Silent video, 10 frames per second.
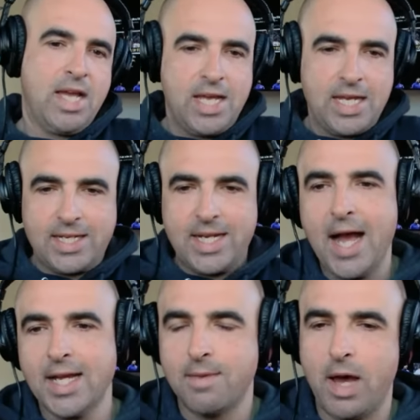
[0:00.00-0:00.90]
He's
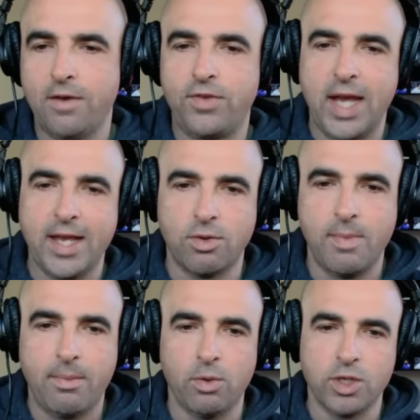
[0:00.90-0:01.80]
talking about, if you guys
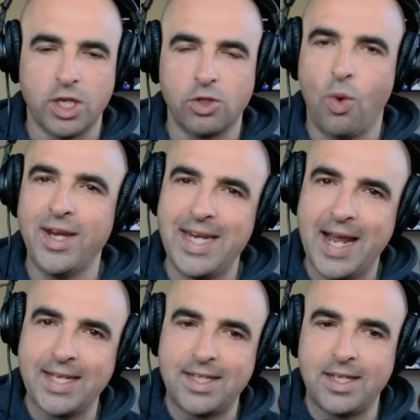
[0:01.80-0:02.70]
remember, was it
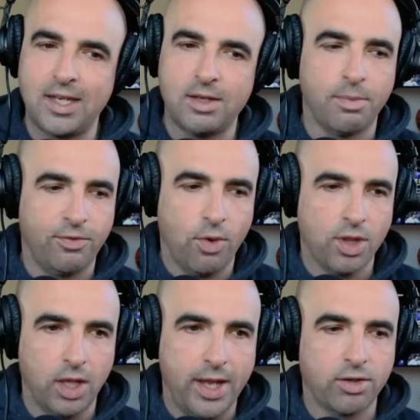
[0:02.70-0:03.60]
2019 before
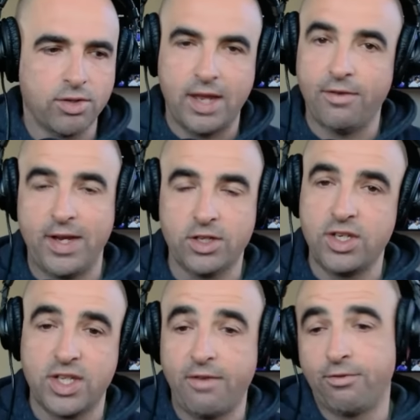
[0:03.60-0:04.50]
the Lakers eventually
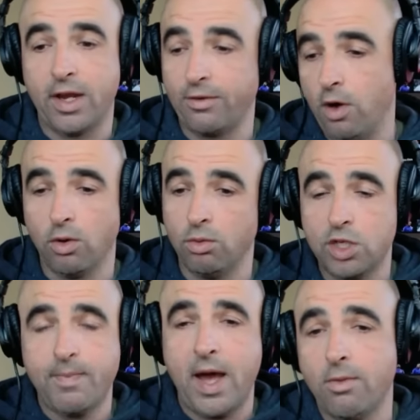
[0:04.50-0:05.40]
signed Frank Vogel,
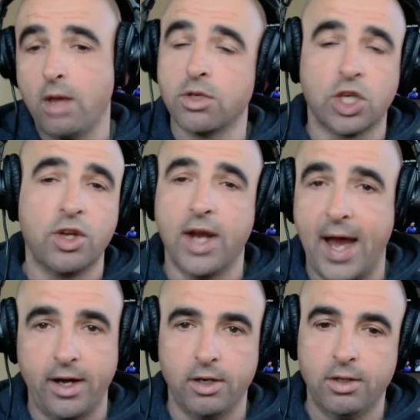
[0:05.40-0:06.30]
which, by the way, was a good
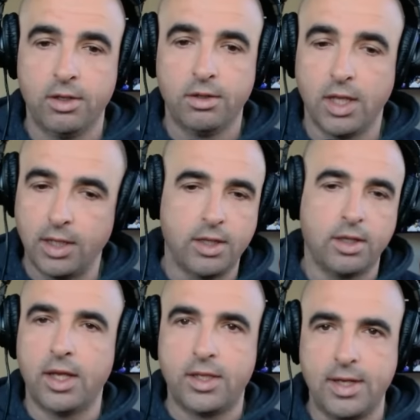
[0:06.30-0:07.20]
hire.
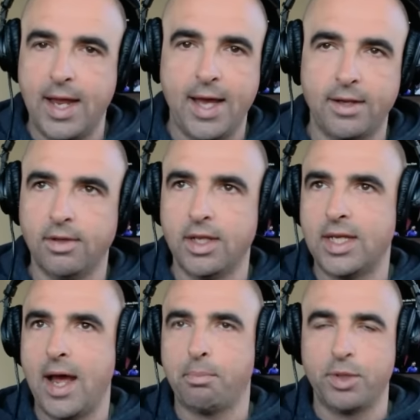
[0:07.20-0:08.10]
Let's not
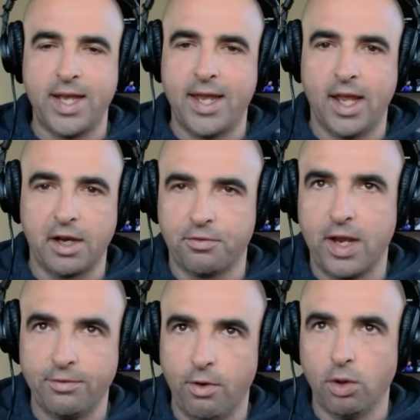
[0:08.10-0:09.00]
pretend like
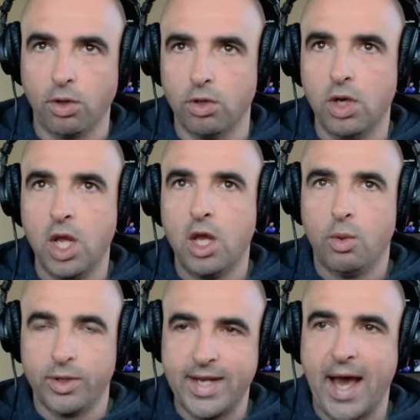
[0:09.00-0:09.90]
Frank Vogel
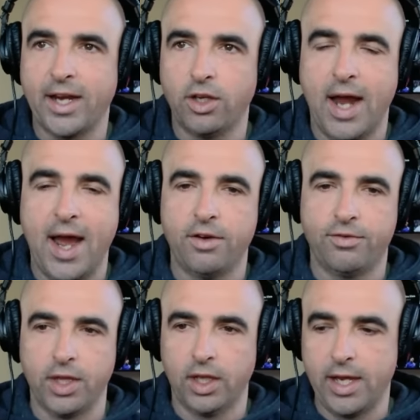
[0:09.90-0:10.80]
was not a good hire
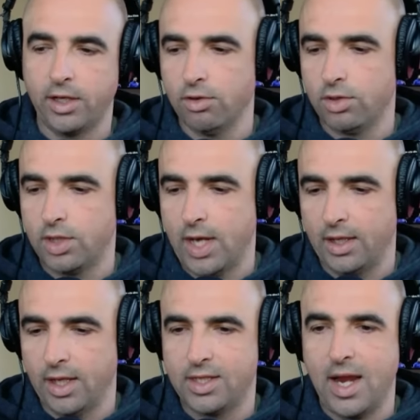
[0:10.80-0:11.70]
for the Lakers,
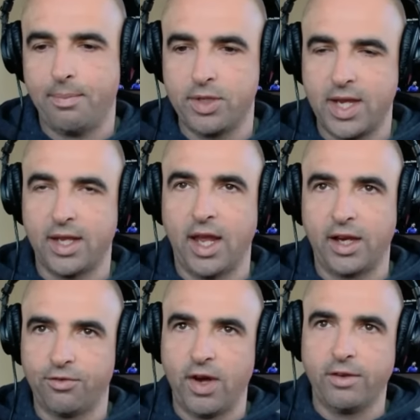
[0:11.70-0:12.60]
and let's not pretend
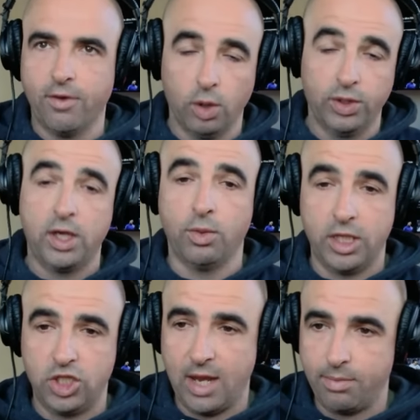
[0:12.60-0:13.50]
like Frank Vogel didn't win
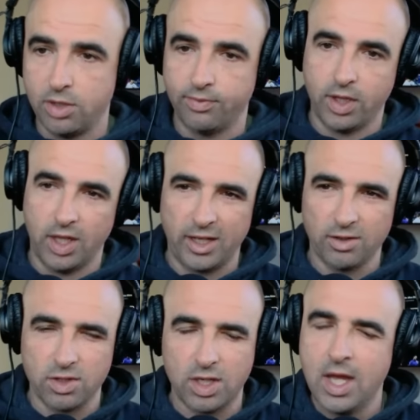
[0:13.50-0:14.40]
a championship for the
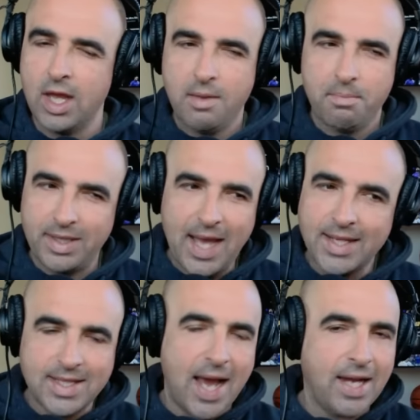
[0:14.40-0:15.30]
Lakers. But
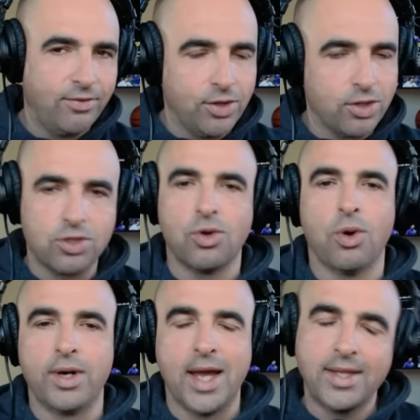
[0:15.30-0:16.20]
that's not even the
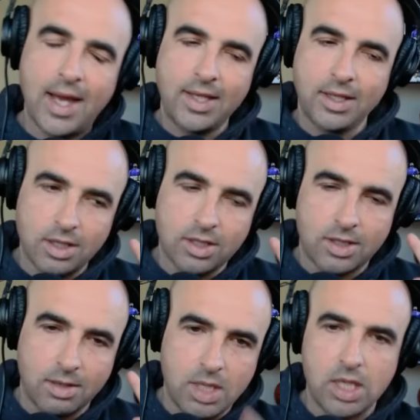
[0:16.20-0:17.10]
story. I think this,
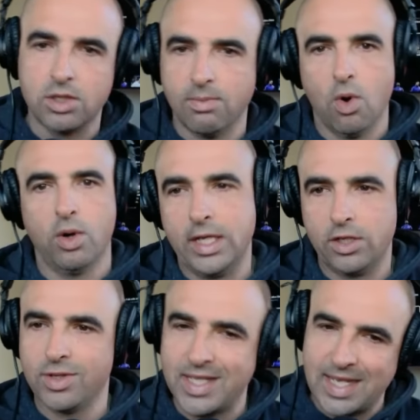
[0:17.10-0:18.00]
to me, is more
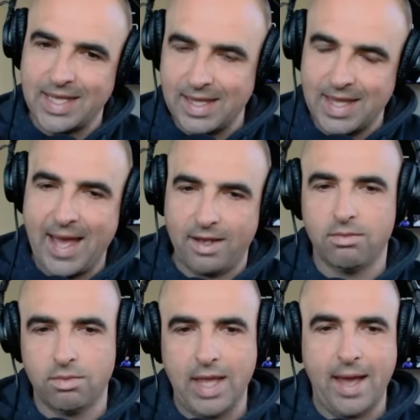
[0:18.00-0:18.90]
interesting than
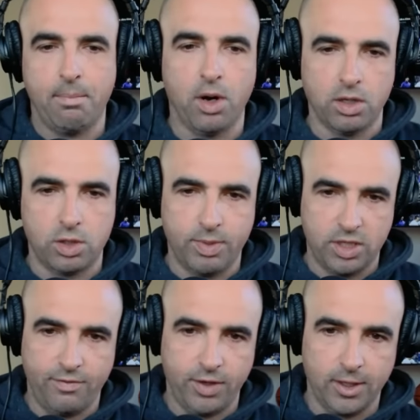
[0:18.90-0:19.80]
that part
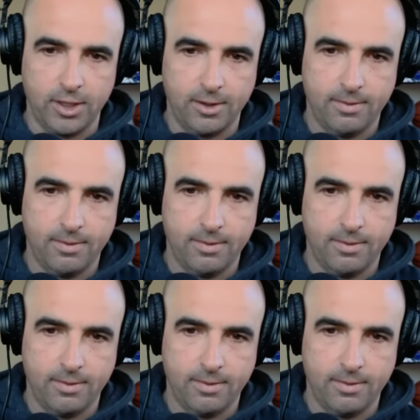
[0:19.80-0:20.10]
specifically.